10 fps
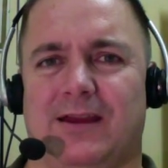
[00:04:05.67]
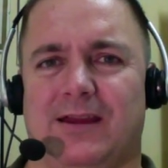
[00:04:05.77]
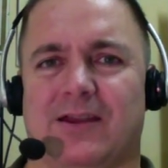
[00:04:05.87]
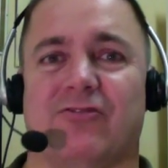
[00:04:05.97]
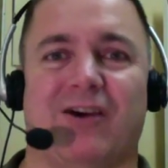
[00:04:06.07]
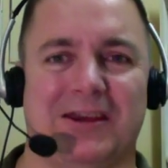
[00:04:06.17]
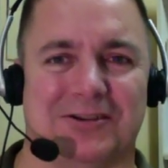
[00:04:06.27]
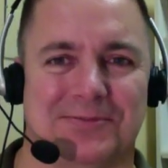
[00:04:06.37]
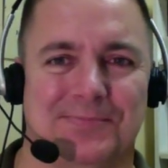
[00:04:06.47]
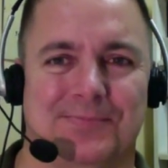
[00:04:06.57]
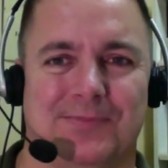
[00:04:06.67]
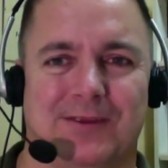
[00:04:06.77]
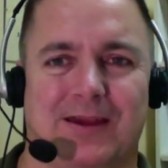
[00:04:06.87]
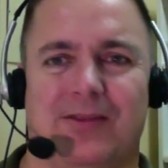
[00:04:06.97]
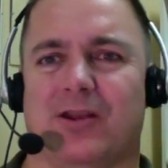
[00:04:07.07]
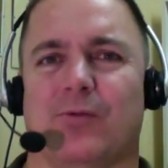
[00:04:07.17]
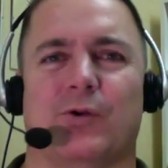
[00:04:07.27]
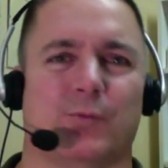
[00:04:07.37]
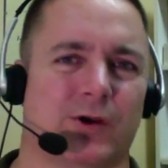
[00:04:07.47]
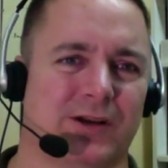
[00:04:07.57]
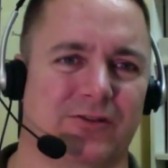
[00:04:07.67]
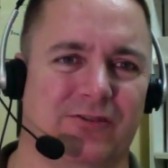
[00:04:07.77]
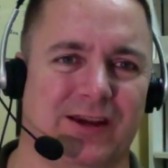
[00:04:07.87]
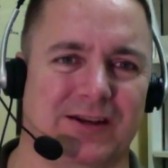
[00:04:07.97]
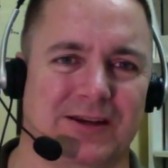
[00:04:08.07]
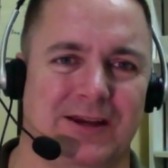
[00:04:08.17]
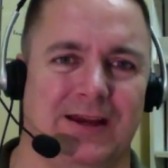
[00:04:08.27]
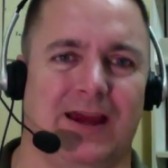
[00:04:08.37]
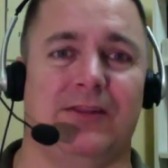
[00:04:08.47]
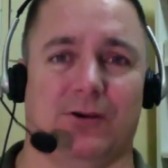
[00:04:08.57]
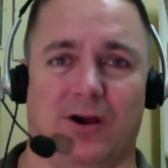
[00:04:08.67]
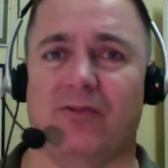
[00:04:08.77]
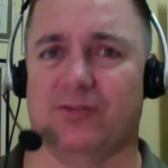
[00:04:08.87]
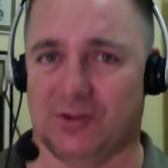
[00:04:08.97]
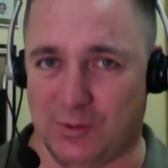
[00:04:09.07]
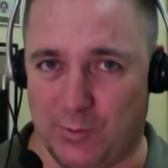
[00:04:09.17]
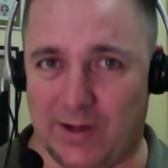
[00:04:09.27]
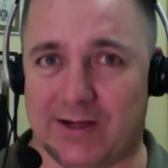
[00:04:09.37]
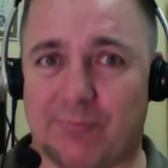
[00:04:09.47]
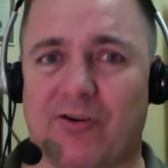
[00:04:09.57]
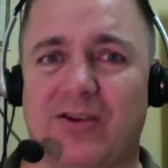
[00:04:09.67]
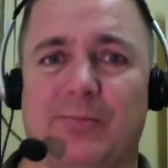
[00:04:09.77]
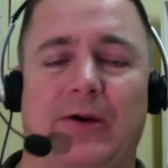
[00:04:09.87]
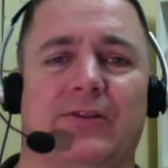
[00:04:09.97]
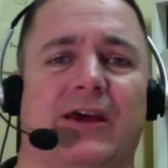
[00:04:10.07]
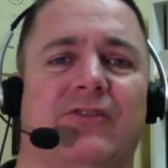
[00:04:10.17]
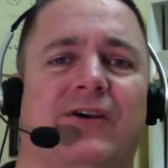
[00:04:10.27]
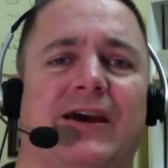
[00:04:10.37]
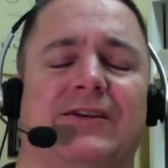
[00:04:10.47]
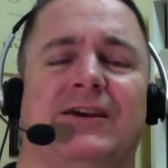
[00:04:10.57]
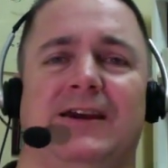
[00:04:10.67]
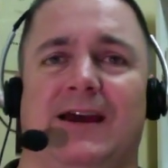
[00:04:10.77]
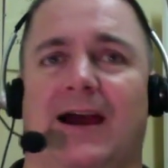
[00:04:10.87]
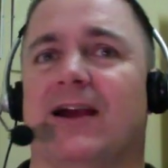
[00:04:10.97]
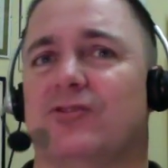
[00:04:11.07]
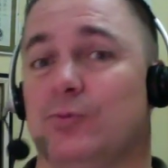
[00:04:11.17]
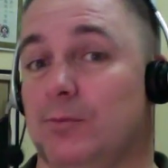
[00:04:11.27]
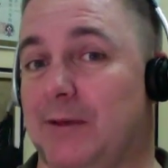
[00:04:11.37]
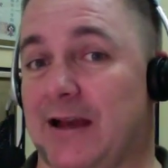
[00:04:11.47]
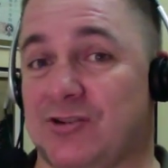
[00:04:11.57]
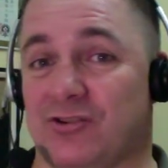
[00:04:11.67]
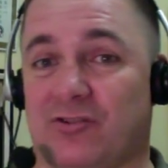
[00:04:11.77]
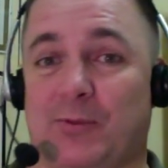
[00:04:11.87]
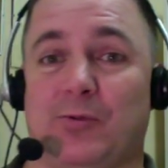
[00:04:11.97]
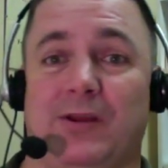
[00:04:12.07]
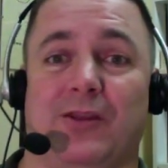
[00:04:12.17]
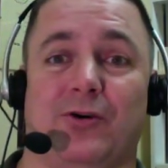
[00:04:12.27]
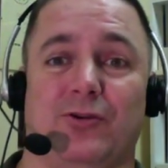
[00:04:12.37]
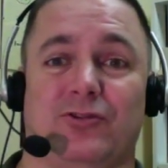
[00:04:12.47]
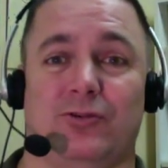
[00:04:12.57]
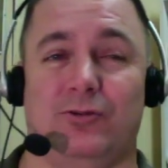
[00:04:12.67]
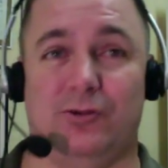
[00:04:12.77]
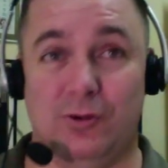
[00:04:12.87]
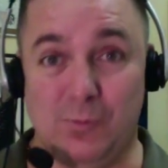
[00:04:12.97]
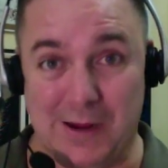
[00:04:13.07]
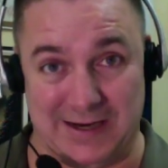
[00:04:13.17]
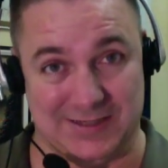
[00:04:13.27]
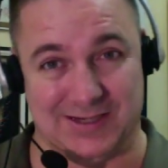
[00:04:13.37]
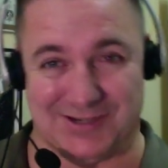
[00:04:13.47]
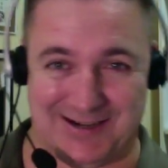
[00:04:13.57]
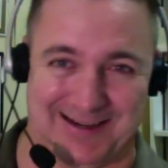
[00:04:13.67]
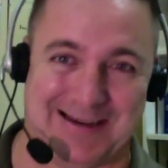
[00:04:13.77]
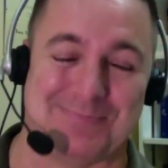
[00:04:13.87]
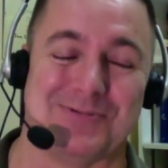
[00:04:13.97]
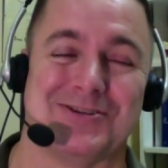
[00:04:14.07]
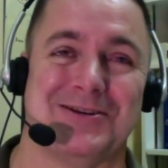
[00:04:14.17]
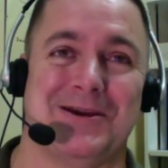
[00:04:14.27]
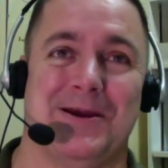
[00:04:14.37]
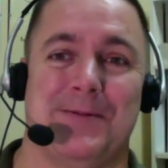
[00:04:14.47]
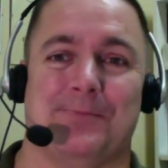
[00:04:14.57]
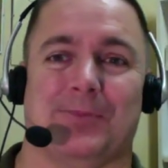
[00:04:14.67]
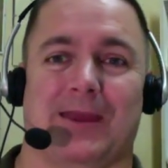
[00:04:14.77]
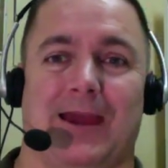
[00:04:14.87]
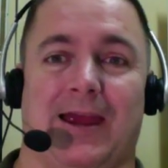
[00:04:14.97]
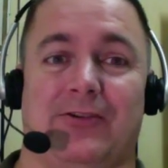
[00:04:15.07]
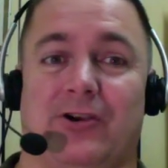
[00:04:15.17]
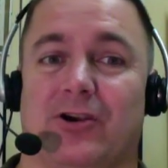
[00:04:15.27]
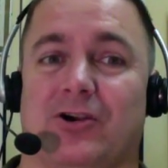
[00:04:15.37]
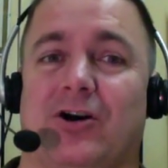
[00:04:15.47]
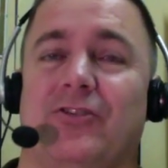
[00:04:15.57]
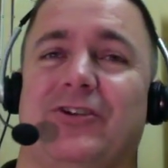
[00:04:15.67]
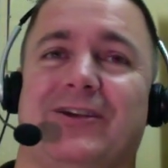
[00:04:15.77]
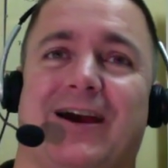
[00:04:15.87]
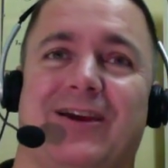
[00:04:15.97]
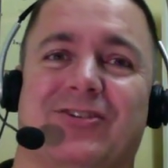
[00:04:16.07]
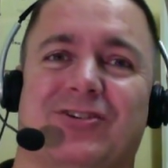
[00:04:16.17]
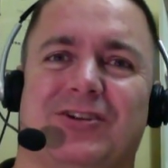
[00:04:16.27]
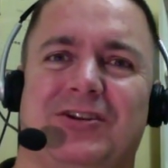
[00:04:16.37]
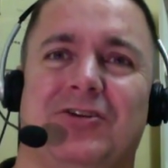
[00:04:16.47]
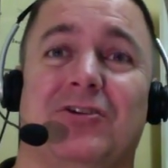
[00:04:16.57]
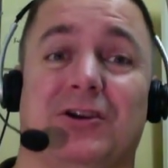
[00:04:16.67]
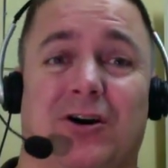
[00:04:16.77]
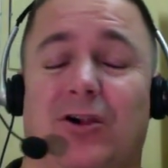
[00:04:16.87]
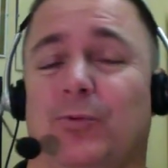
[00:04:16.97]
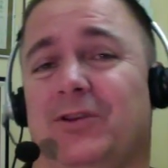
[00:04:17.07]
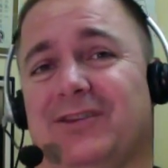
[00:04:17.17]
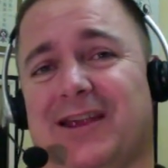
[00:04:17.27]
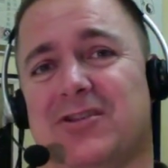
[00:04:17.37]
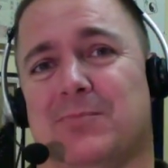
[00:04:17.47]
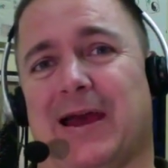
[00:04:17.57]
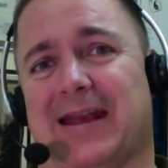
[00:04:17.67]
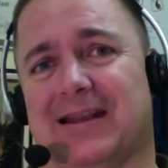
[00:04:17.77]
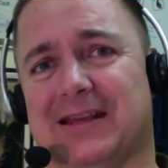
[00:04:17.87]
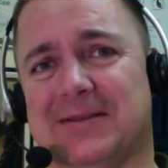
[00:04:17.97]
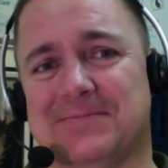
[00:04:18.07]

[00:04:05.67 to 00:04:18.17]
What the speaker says: in a fight, and that it would work in a fight. And they're often quite upfront about that fact. Actual matches between those who do make such claims and are called to task nearly always end badly.